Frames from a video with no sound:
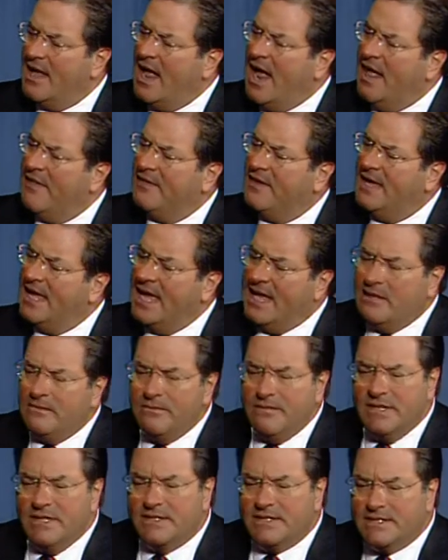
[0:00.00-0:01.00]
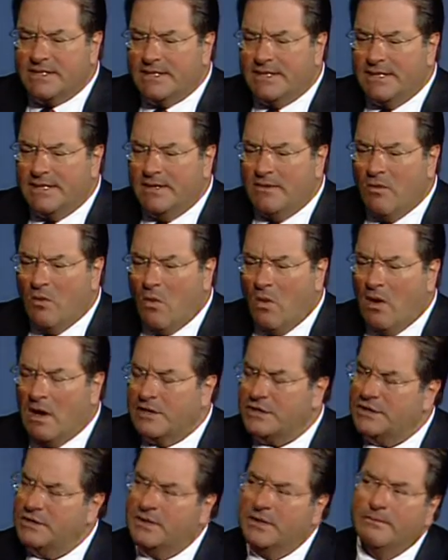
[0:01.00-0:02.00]
and the NBC
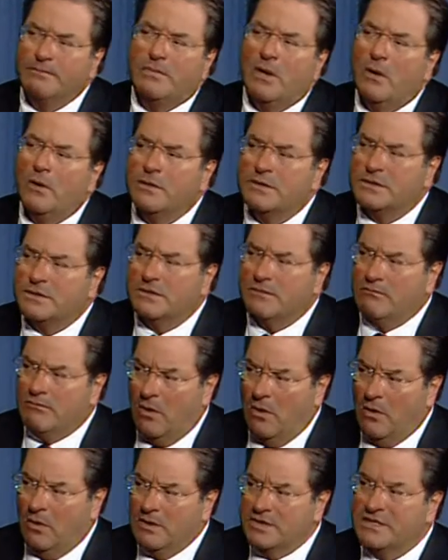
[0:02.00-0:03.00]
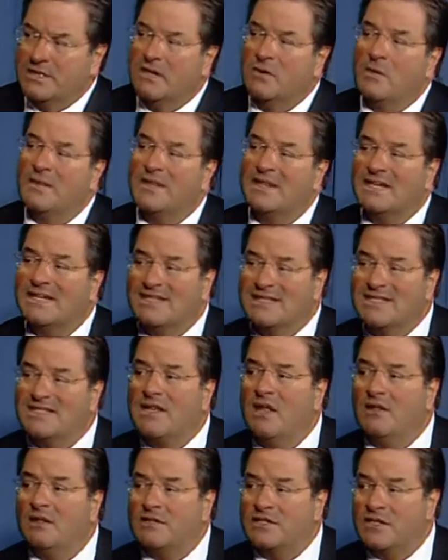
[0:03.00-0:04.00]
Washington Post poll is another one that the
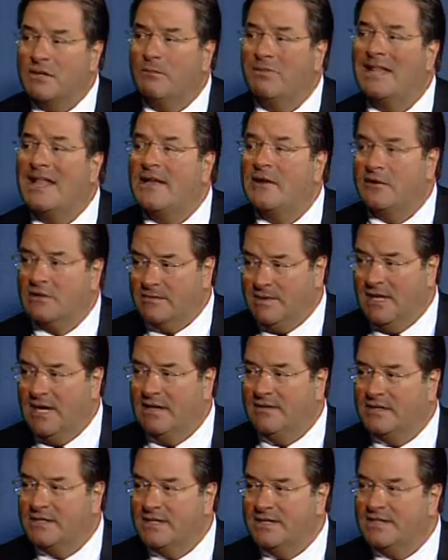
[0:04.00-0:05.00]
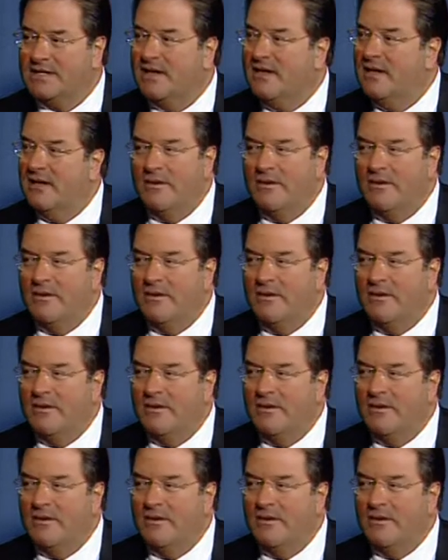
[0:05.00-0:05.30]
consultants, the players behind the scenes,